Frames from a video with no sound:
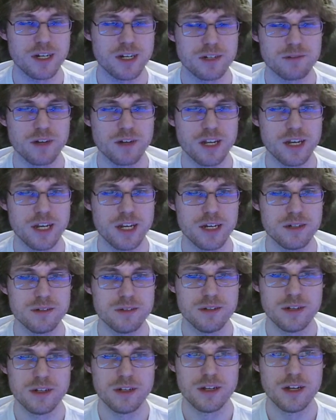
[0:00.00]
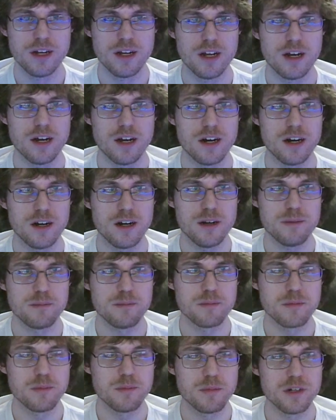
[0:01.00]
right now,
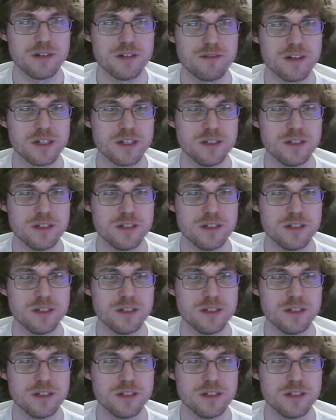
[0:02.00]
but if I do